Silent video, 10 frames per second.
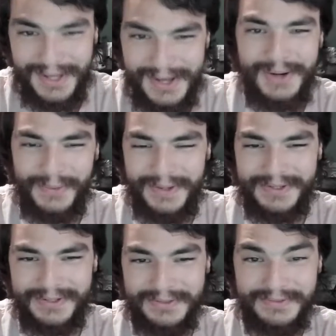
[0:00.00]
while
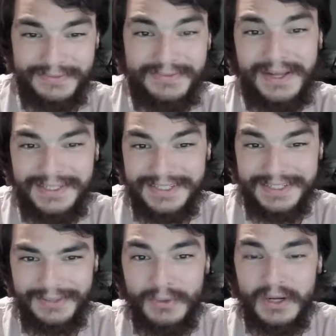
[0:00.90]
you're finding
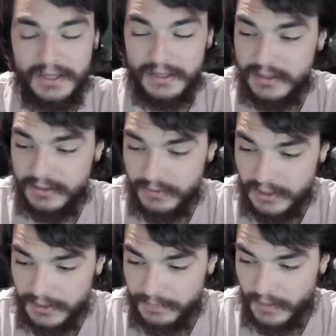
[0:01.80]
the way, right?